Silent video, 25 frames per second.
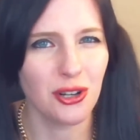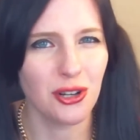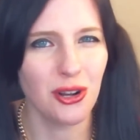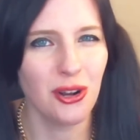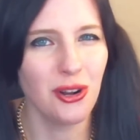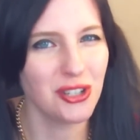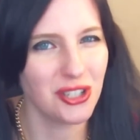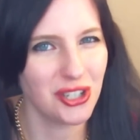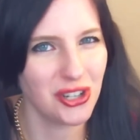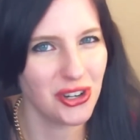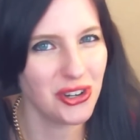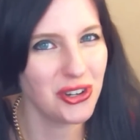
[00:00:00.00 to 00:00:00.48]

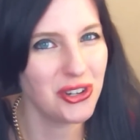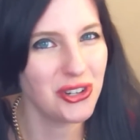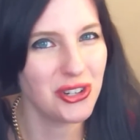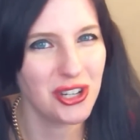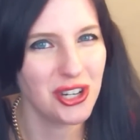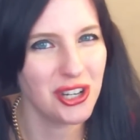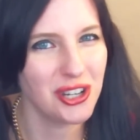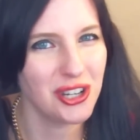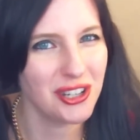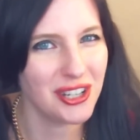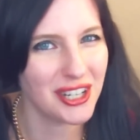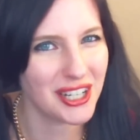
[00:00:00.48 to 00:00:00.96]

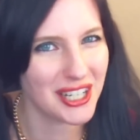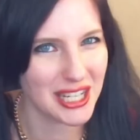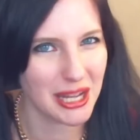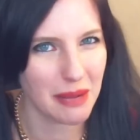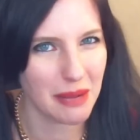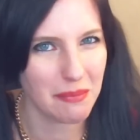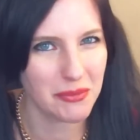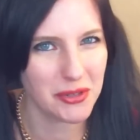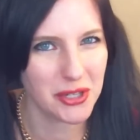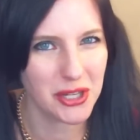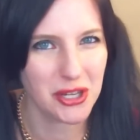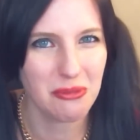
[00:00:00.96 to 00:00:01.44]
to
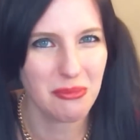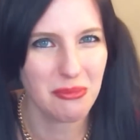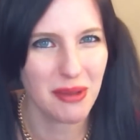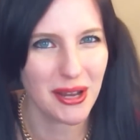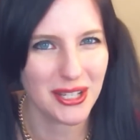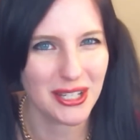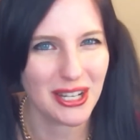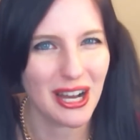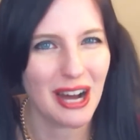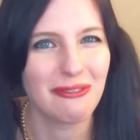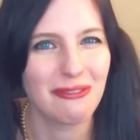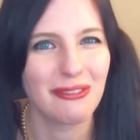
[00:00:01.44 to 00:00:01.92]
accept
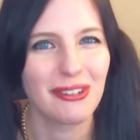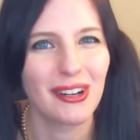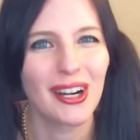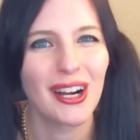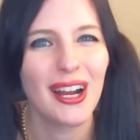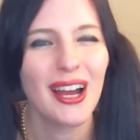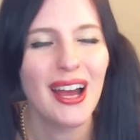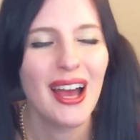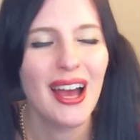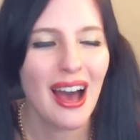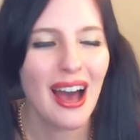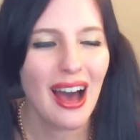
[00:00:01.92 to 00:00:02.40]
Kyubei's offer.